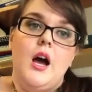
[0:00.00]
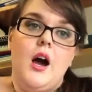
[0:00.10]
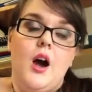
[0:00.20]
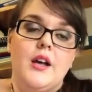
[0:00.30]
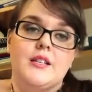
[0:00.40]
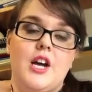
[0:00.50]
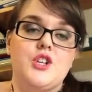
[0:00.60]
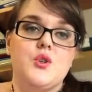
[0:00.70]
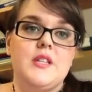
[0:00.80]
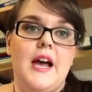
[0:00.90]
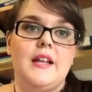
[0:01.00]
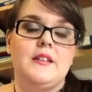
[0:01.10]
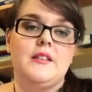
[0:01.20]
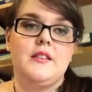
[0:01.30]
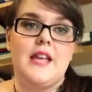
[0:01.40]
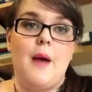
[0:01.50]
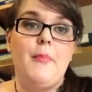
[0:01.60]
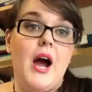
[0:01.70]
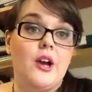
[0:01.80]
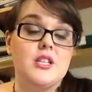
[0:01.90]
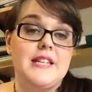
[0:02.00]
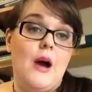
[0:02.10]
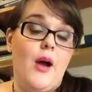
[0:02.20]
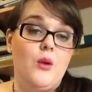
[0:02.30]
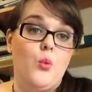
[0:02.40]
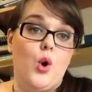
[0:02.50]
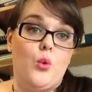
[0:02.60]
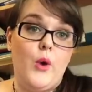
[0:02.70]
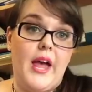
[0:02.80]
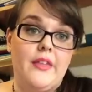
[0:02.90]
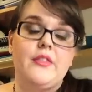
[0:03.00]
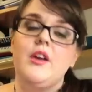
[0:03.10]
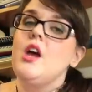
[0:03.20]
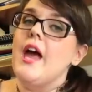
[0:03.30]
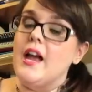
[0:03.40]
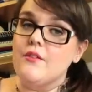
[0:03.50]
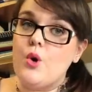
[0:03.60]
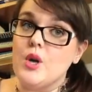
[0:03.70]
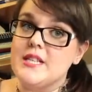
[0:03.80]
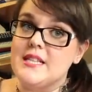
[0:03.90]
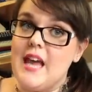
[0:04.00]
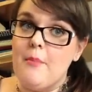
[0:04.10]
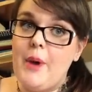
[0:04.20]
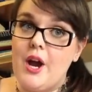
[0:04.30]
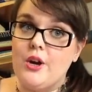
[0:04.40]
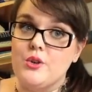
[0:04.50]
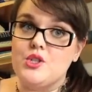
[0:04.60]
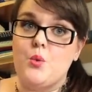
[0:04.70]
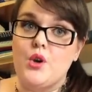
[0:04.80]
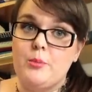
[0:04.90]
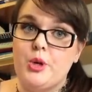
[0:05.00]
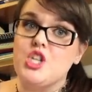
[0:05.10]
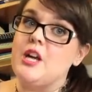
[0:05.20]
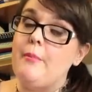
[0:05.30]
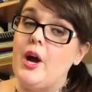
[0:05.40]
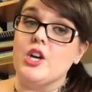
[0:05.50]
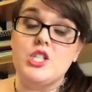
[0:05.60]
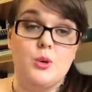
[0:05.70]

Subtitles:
a country that the empire is now at war with. And of course, as the empire goes to war, the British Empire, so